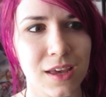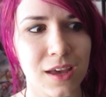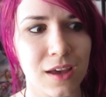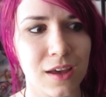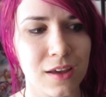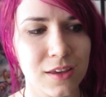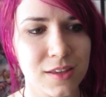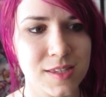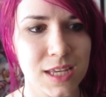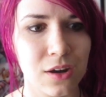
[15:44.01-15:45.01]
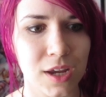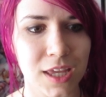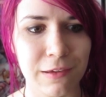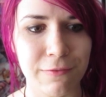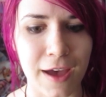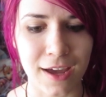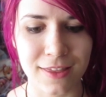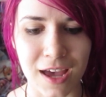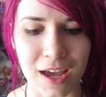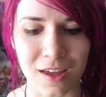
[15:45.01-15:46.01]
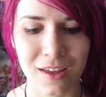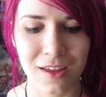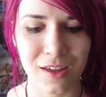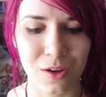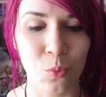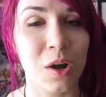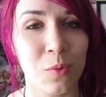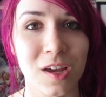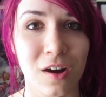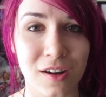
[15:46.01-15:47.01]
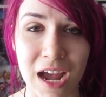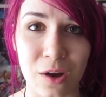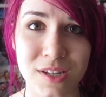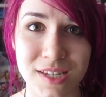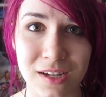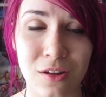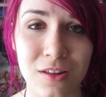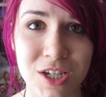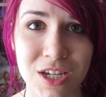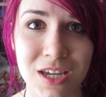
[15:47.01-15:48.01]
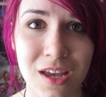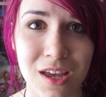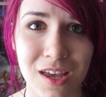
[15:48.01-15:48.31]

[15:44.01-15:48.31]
uh, considering the fact that where we are now in technology,